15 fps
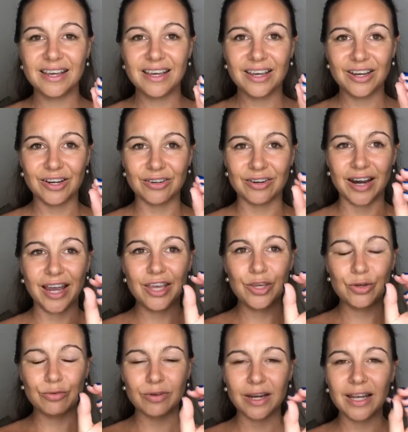all right,
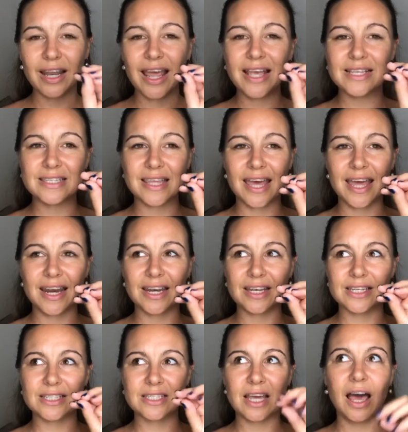you realize
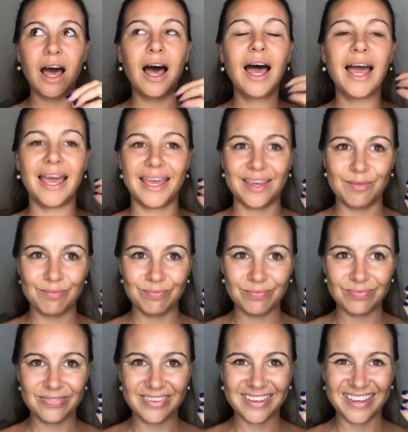that time,
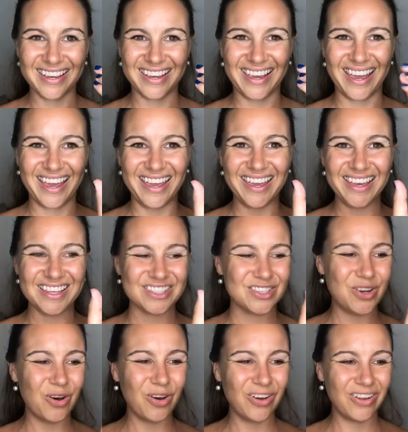okay, is
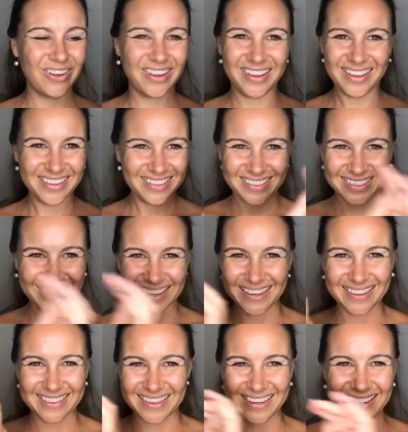not
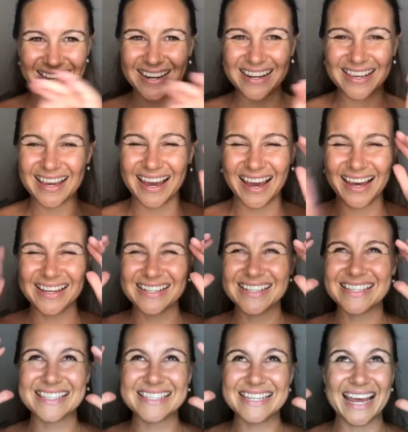the linear
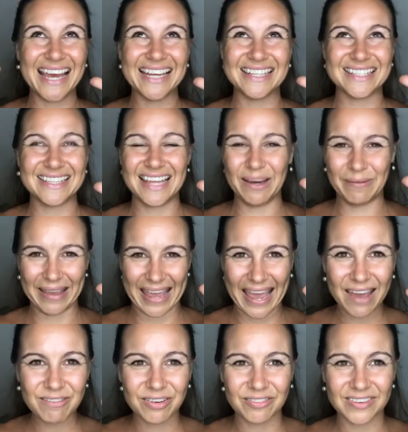understanding that we
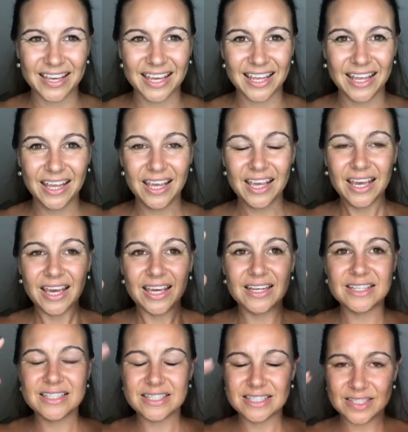have of it. It
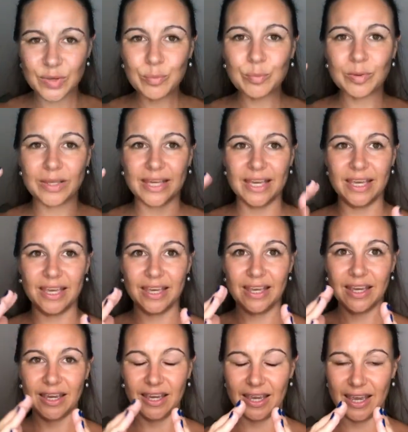is simply,
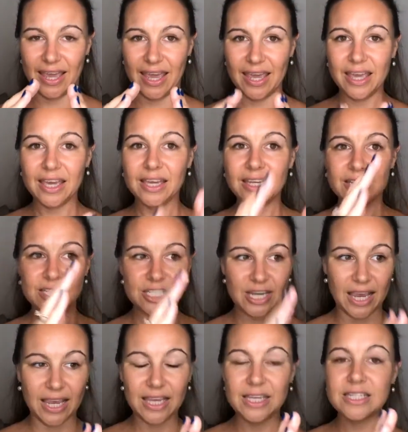okay,
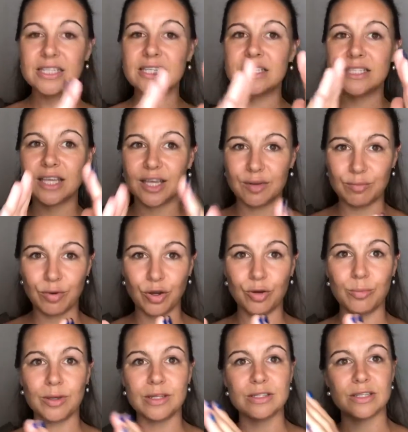changes in
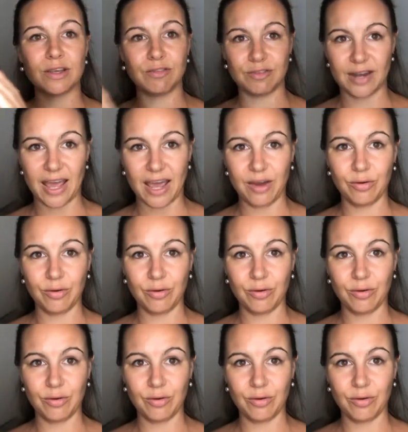moments of now.